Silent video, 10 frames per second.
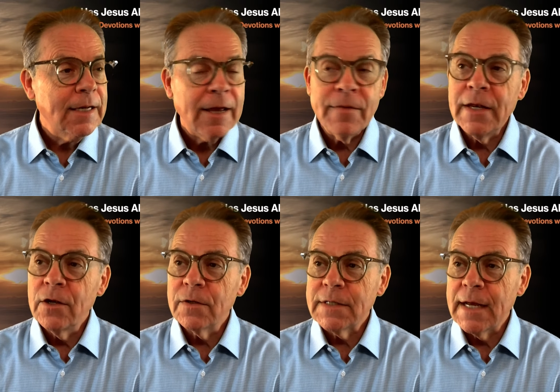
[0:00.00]
And then he
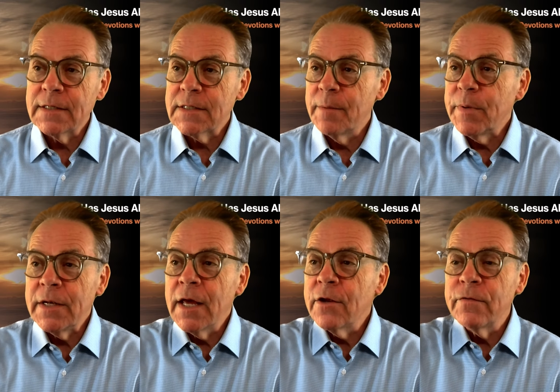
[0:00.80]
looked out and said, but
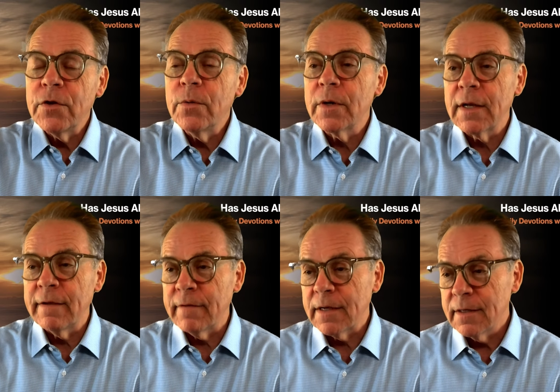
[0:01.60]
none of you are
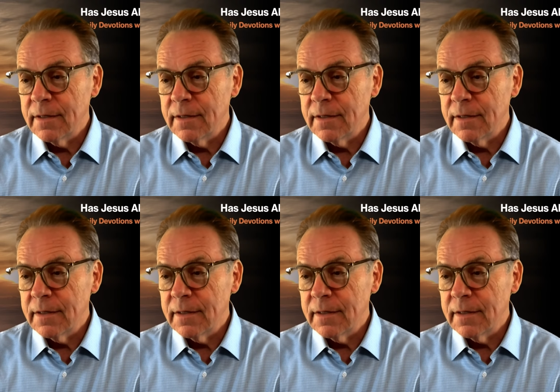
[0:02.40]
leaving.